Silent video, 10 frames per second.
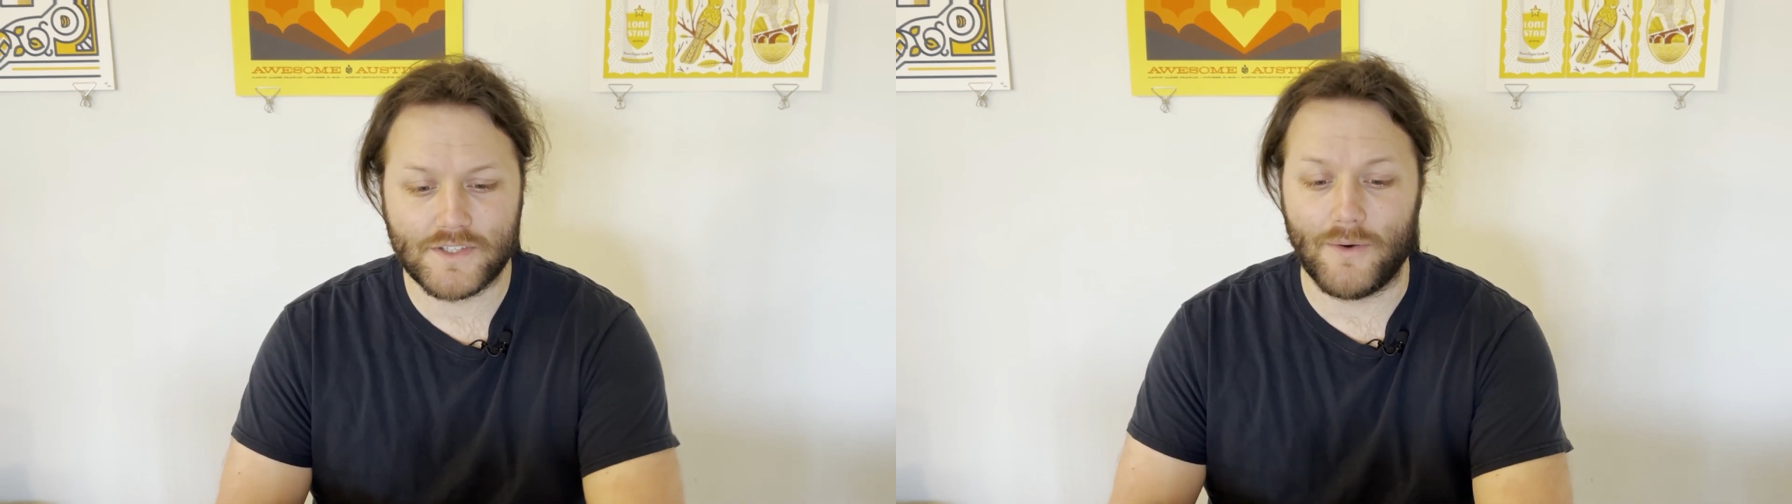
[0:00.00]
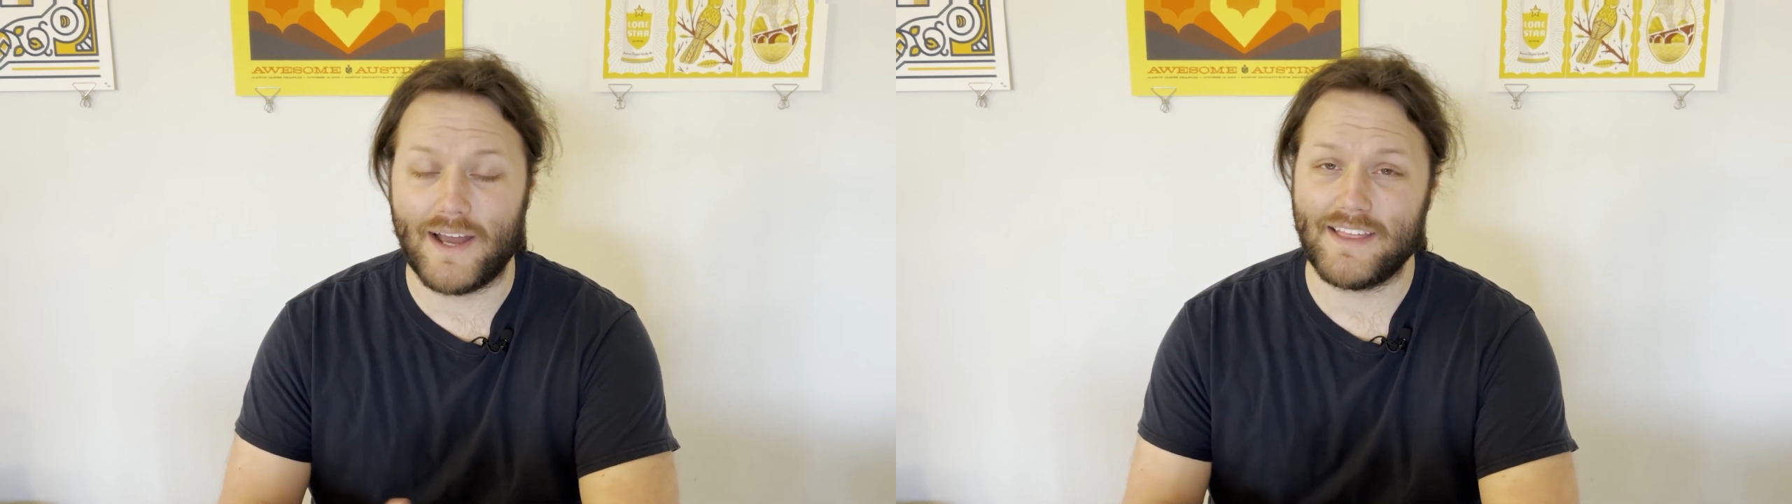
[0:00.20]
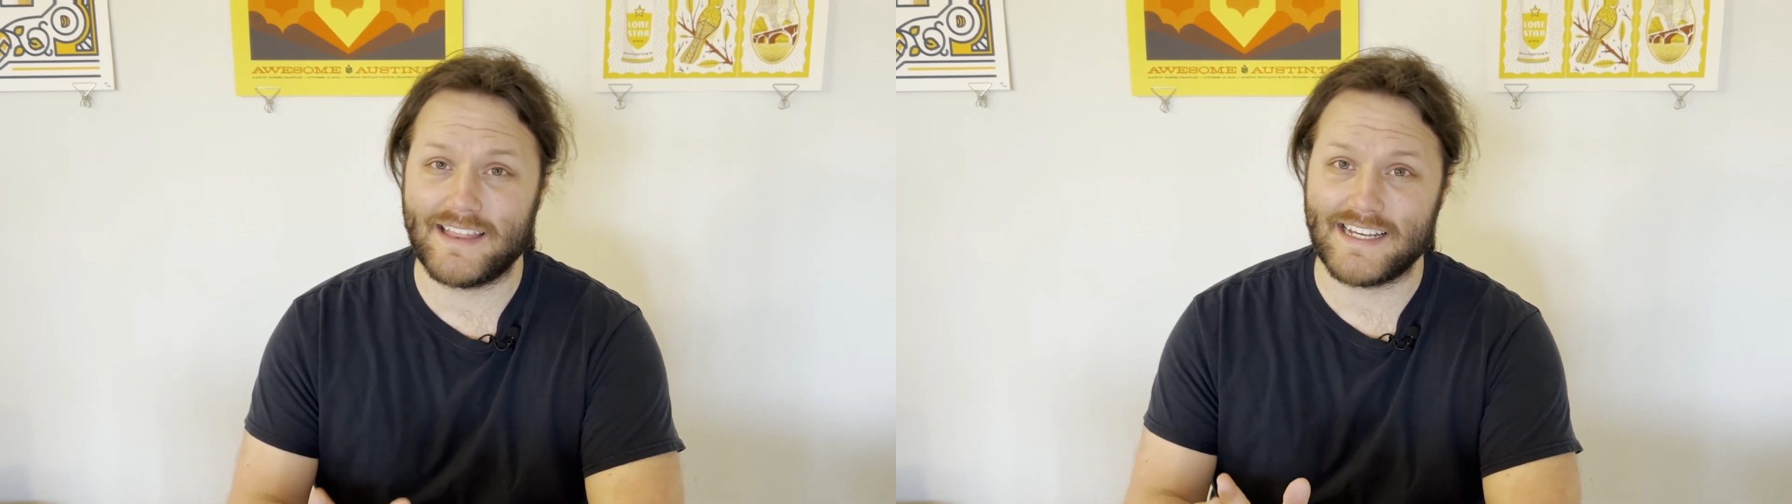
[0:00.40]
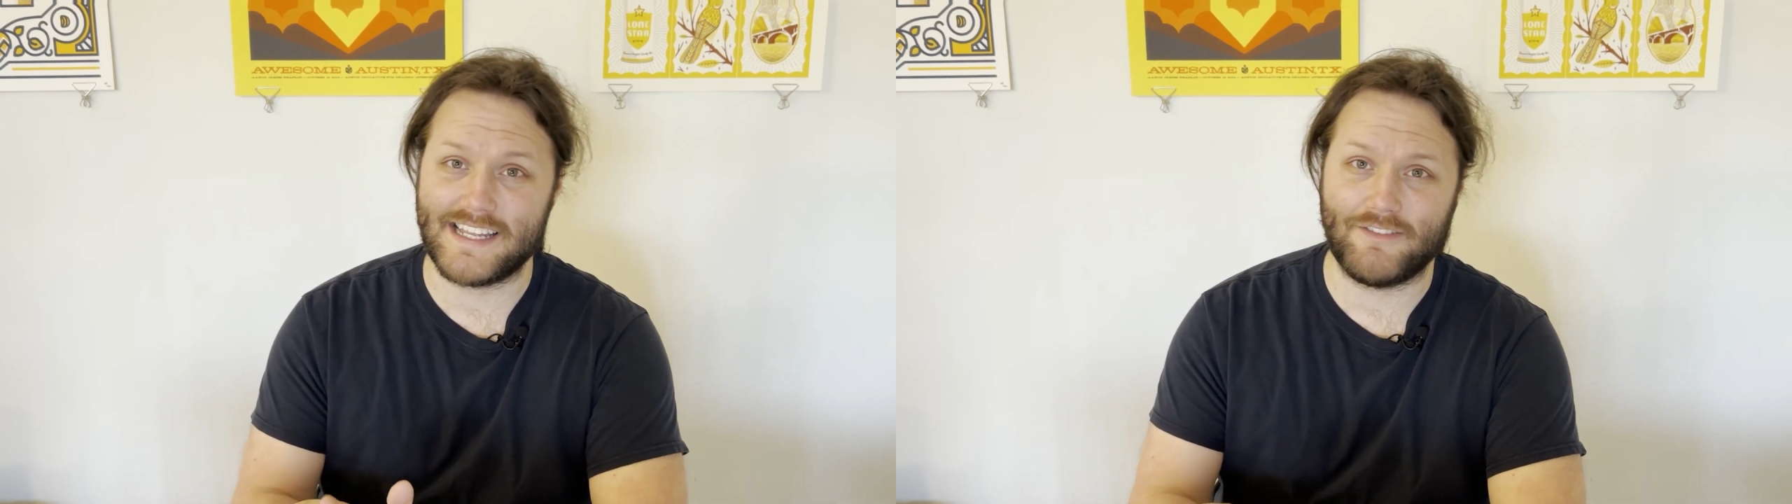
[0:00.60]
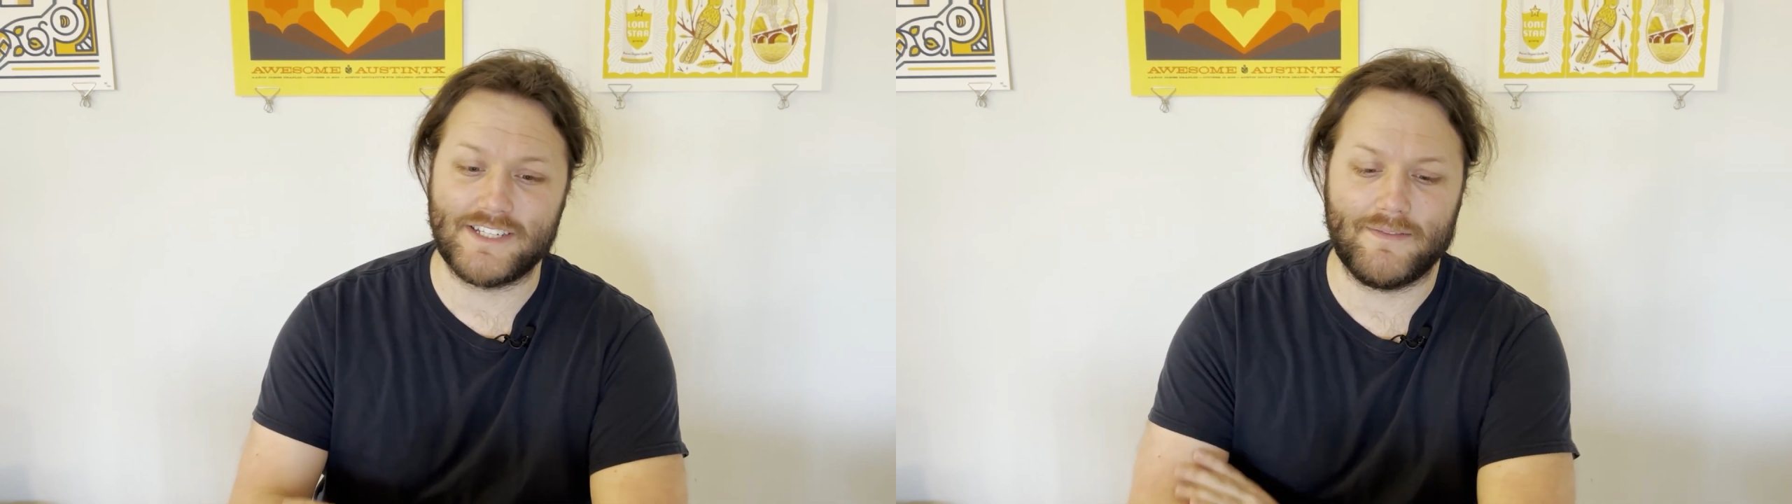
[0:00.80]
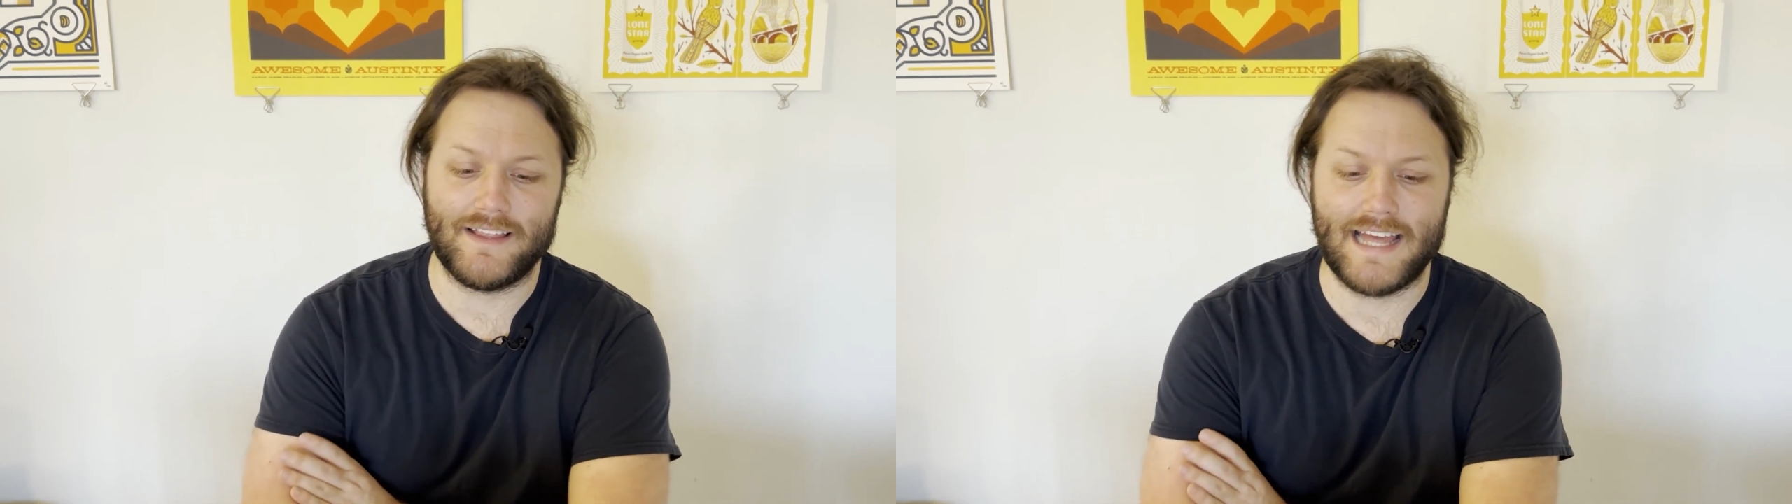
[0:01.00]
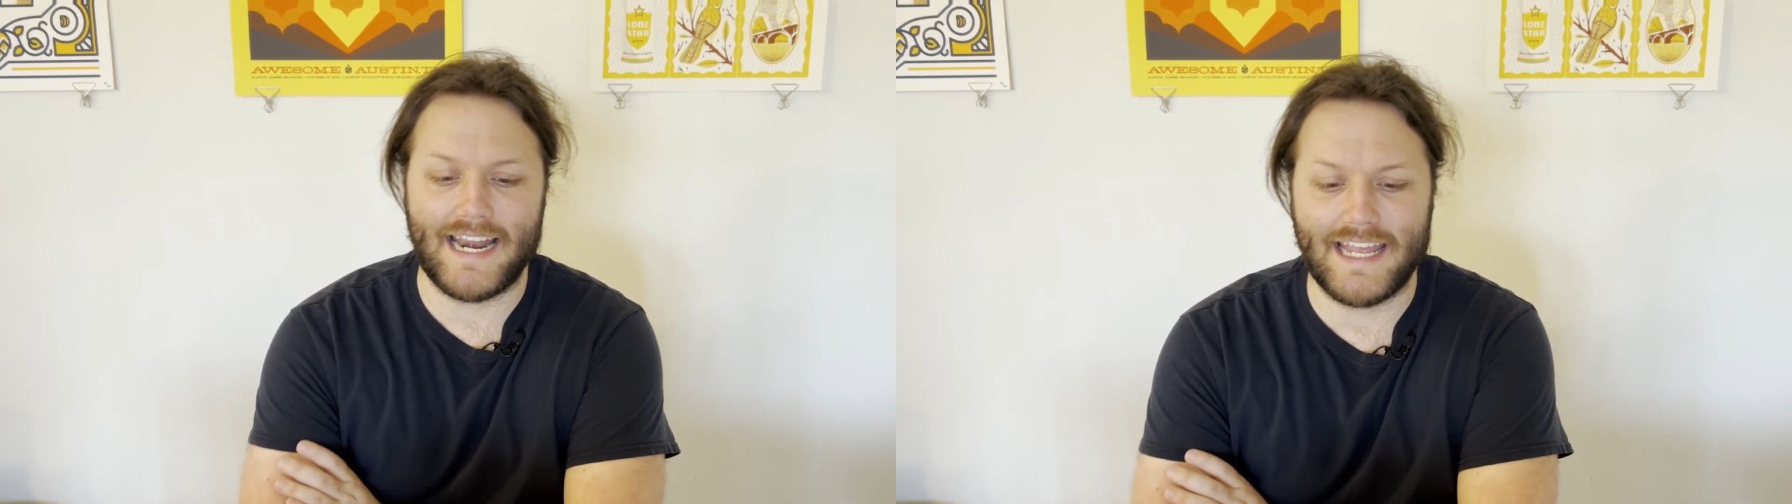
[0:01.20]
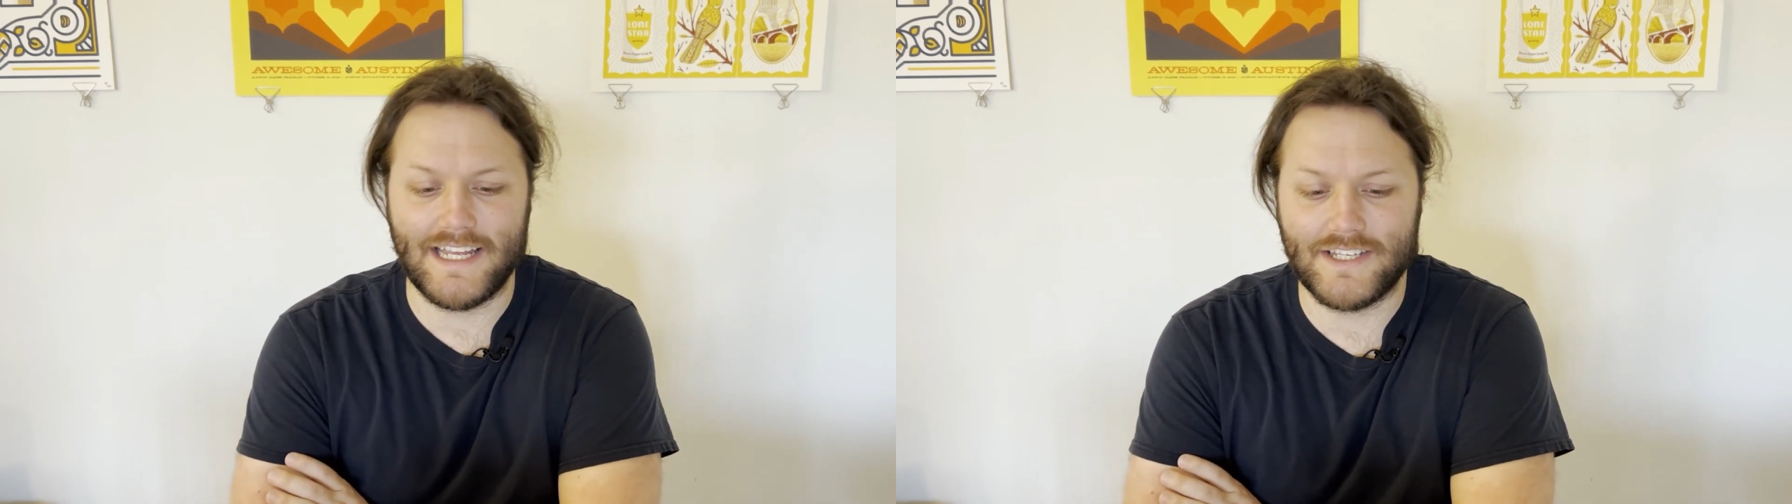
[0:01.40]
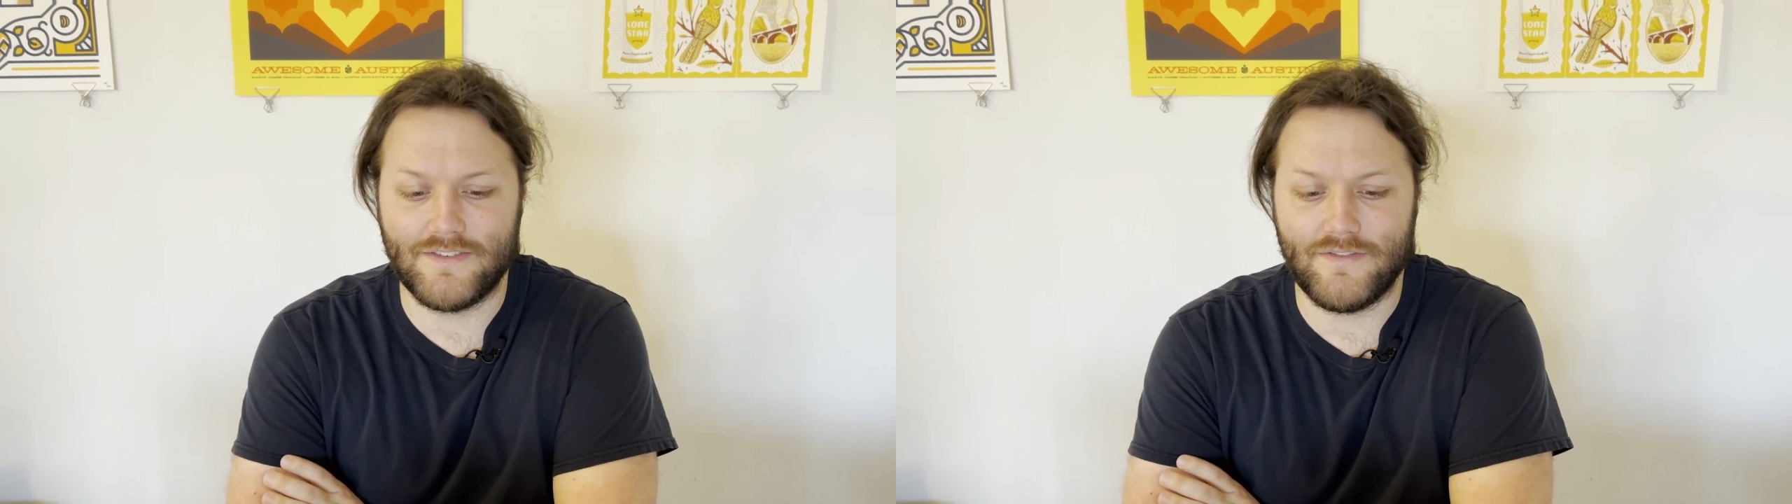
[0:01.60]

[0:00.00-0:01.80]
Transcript: So I think that is definitely something that is